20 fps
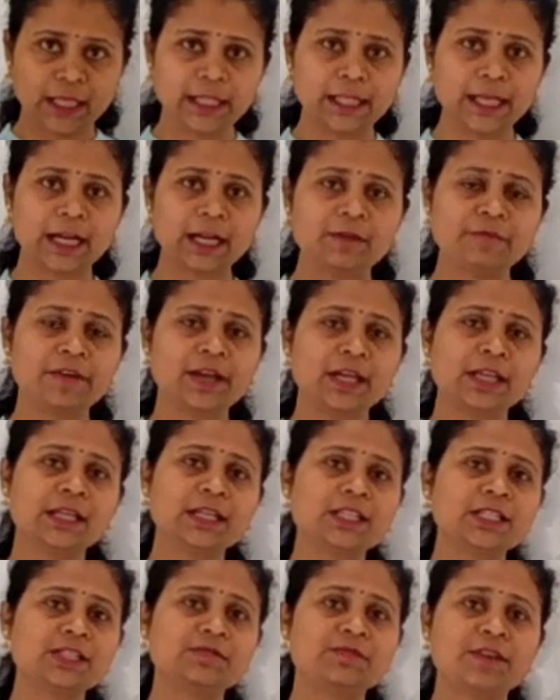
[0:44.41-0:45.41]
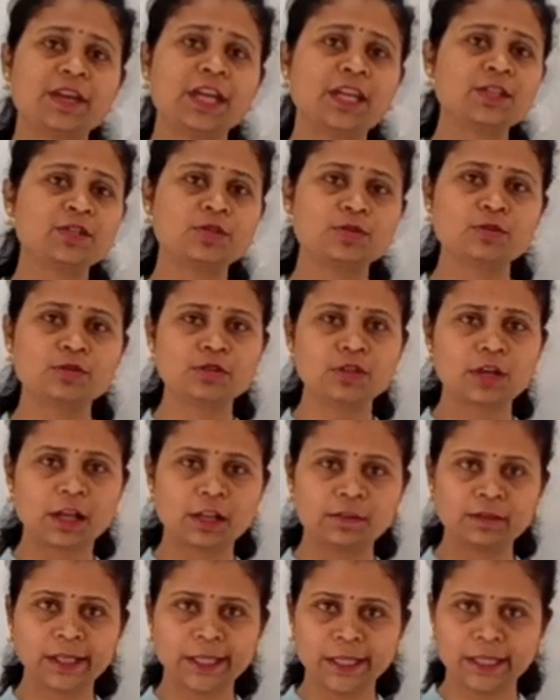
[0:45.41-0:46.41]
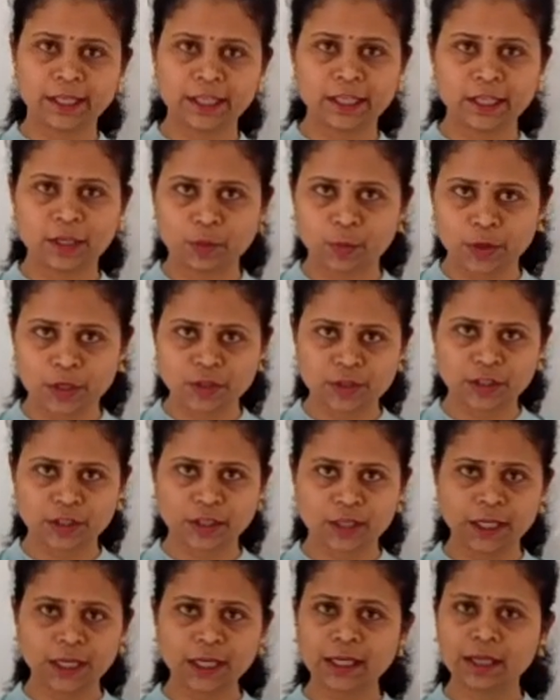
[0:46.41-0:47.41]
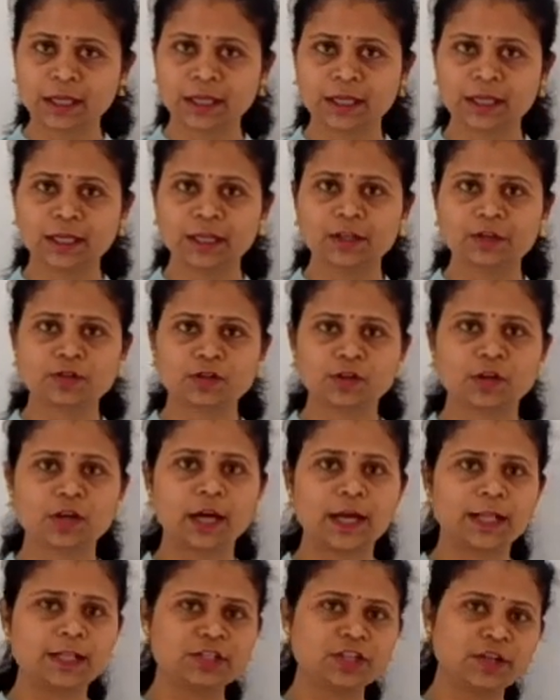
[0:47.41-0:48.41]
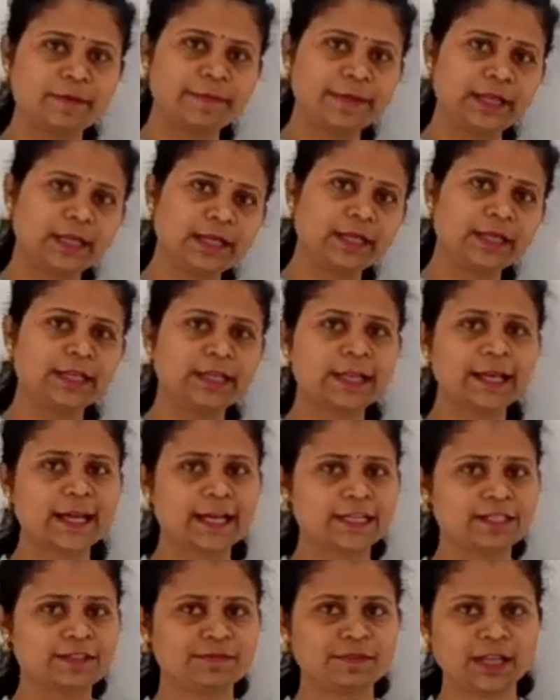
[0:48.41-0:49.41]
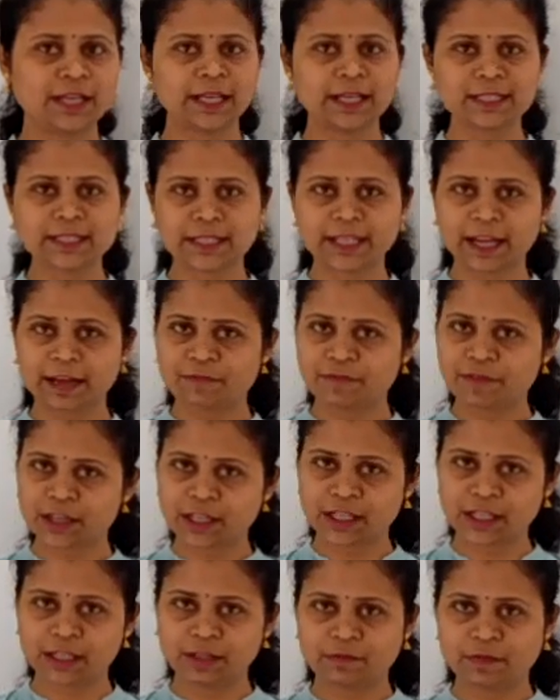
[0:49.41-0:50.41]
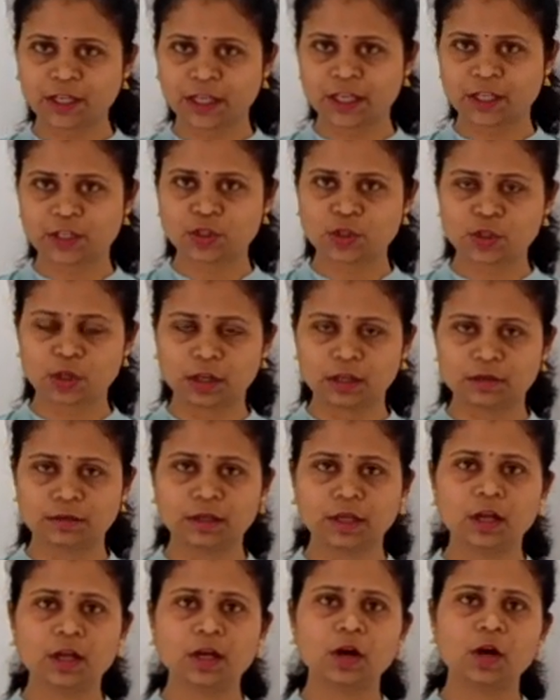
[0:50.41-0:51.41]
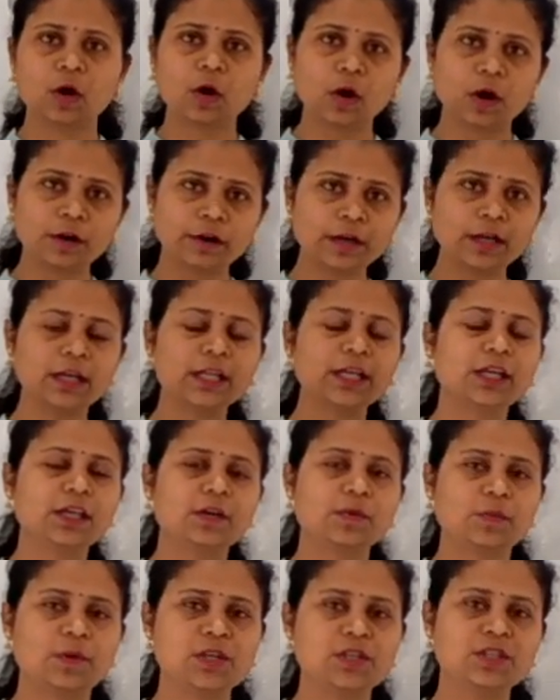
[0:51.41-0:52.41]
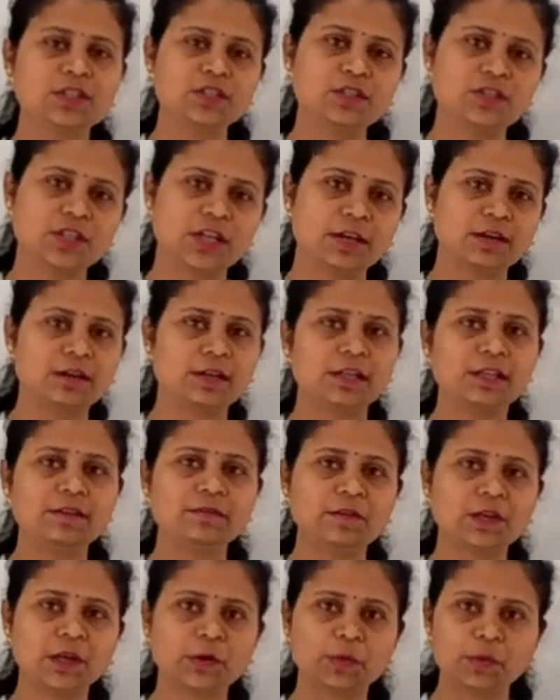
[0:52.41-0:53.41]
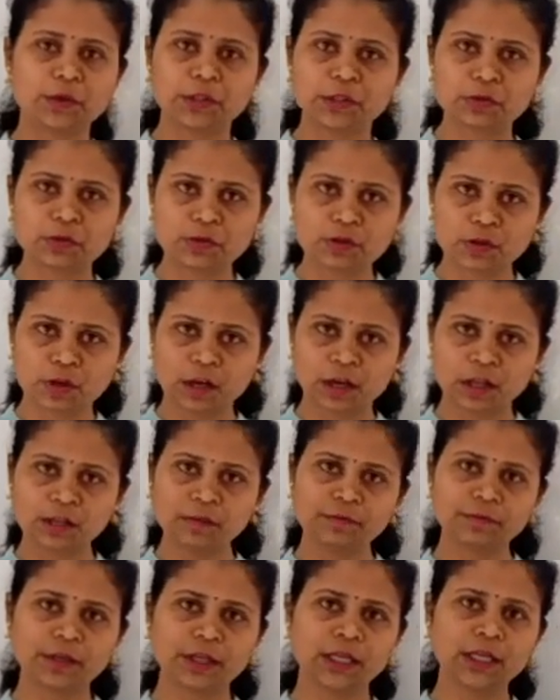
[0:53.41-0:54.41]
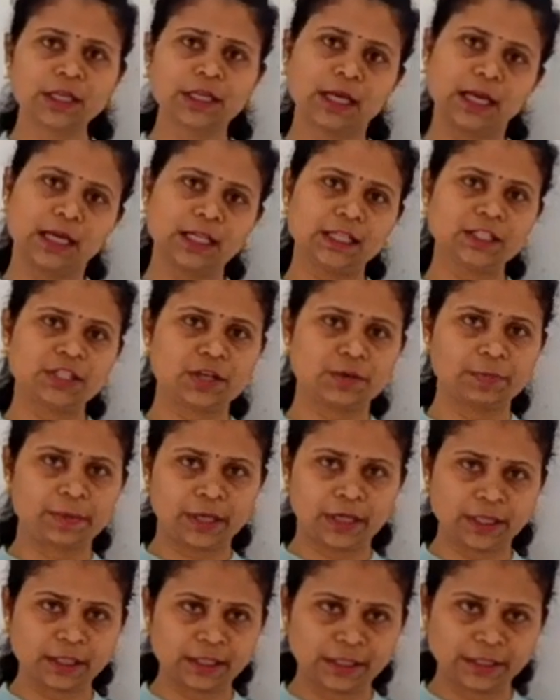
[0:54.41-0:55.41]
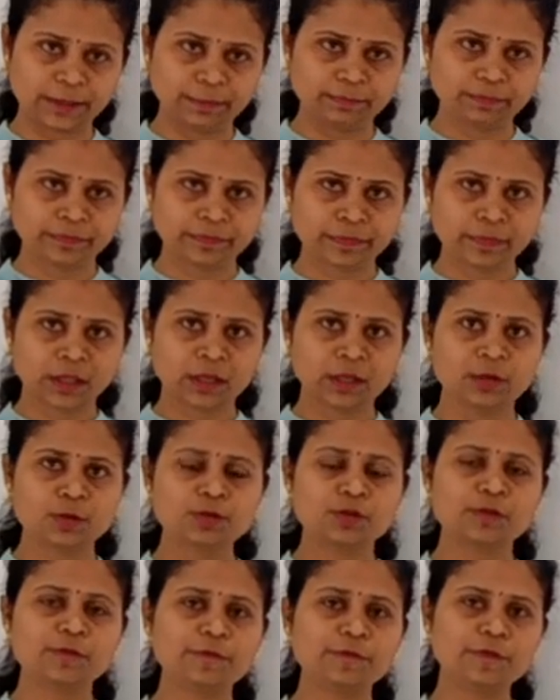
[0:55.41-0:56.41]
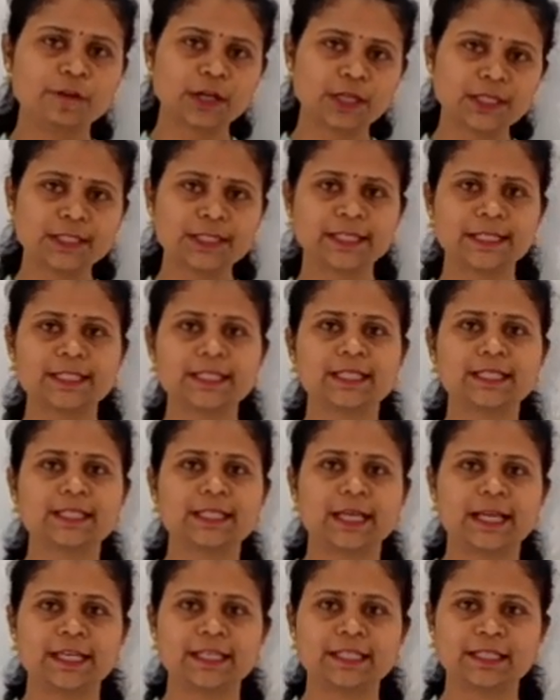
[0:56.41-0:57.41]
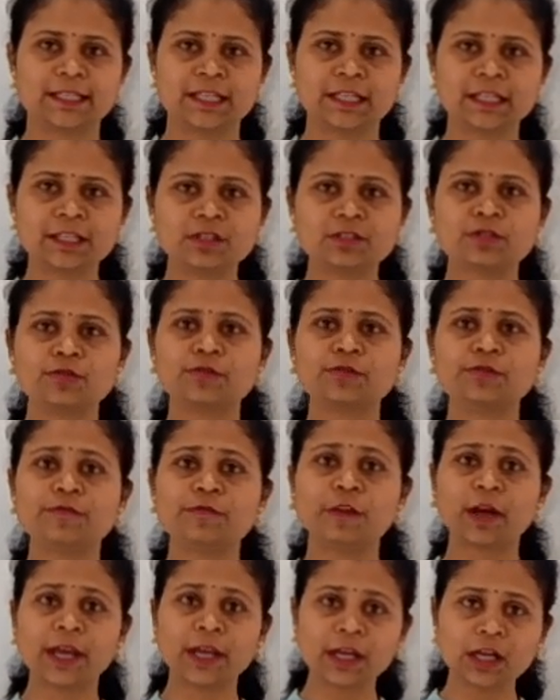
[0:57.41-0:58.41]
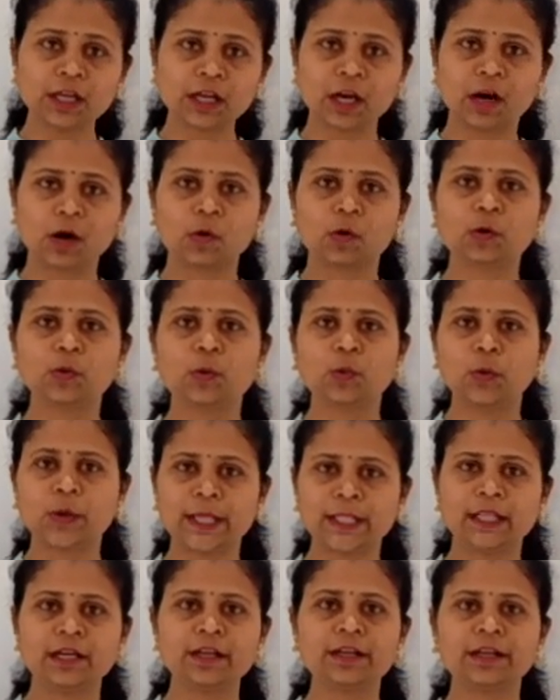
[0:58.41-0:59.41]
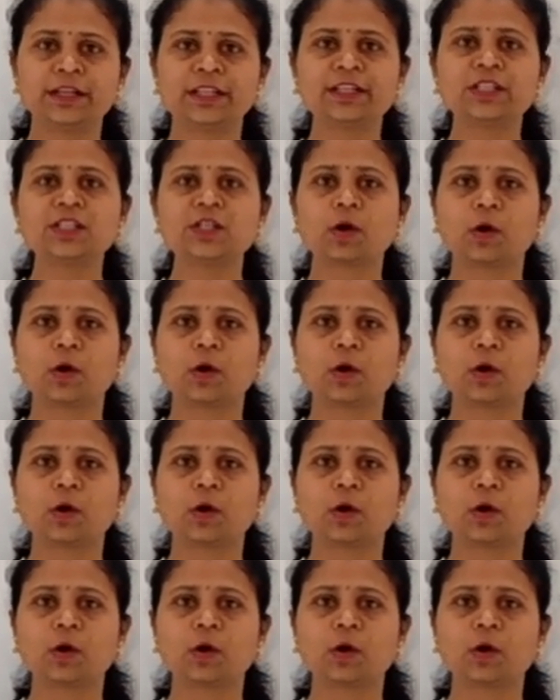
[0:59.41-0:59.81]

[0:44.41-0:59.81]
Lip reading: There are various ways to solve linear equation, right? So algebraically as well as graphically we can solve. Quadratic equation generally we are going to solve it algebraically. So first exercise is to find out whether it is